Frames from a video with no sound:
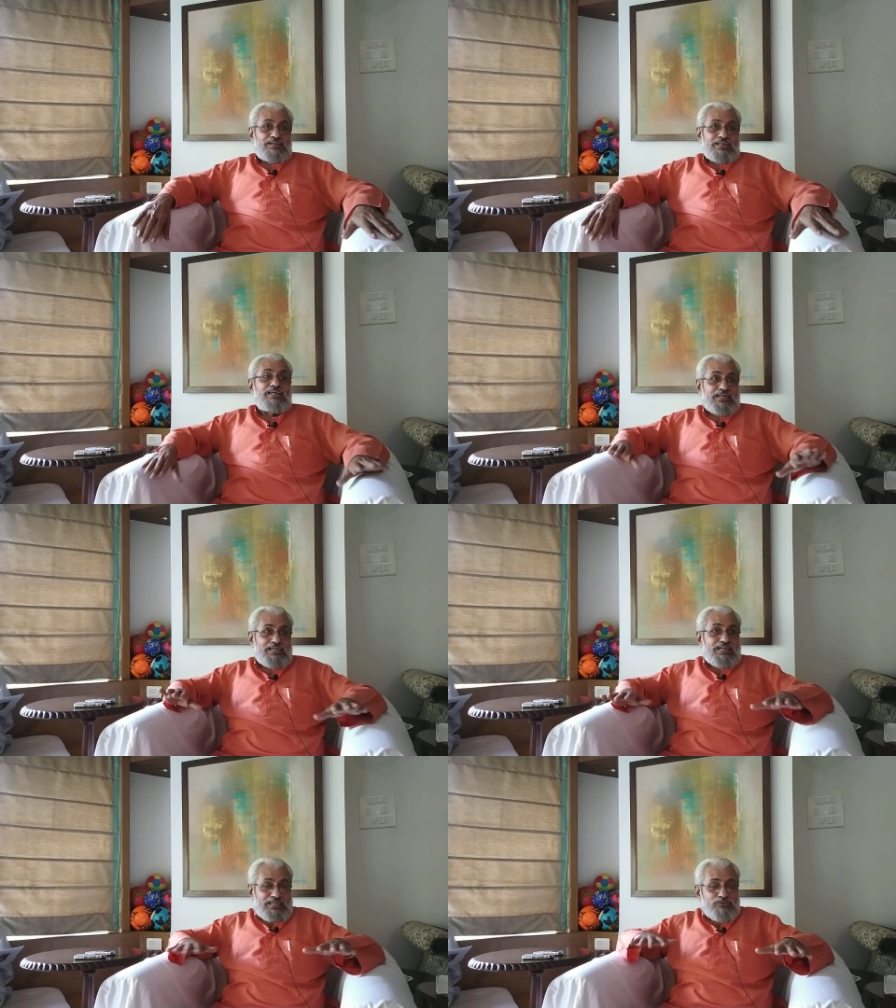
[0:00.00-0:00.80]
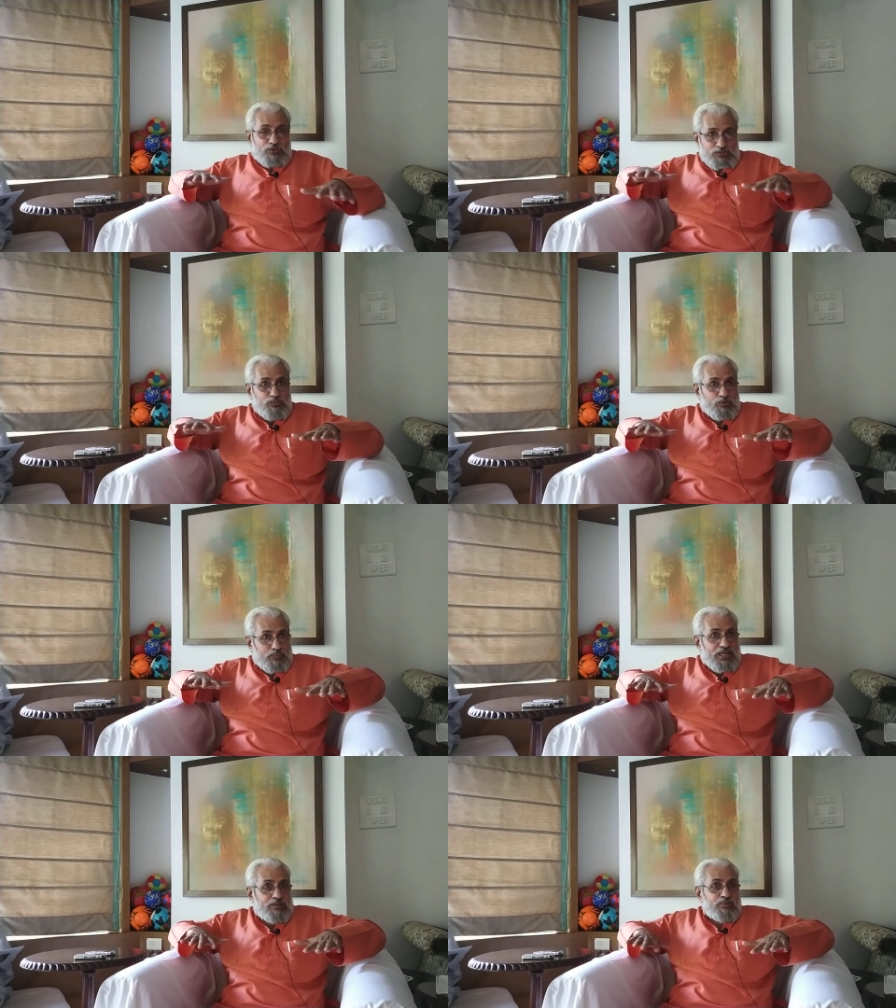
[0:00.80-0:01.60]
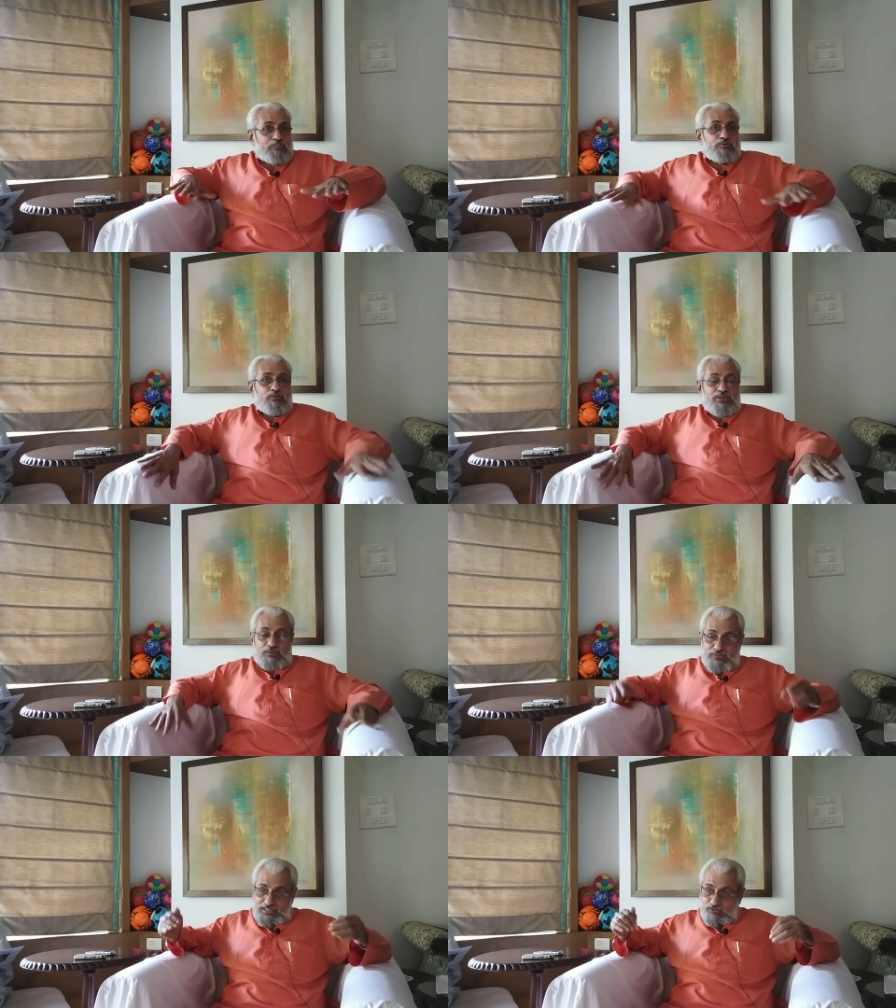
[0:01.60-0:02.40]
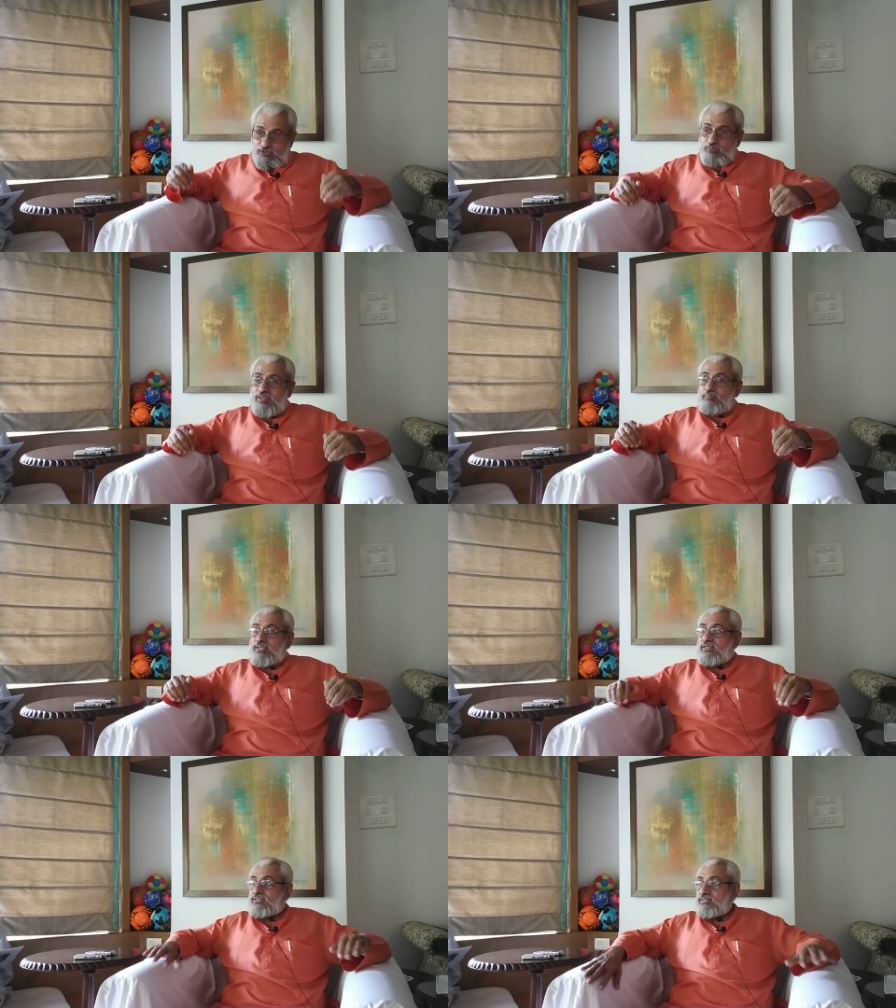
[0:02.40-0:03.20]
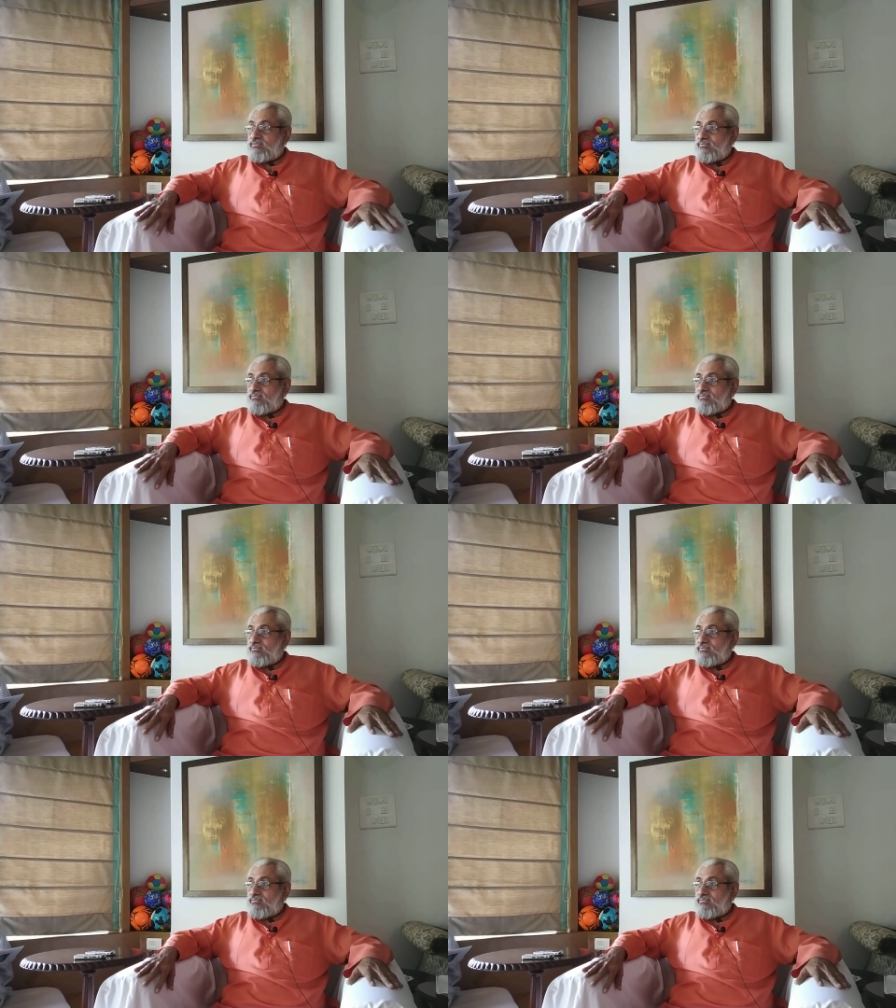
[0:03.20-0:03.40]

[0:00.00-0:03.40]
In India, it was more pliable before. Now that is also becoming rigid.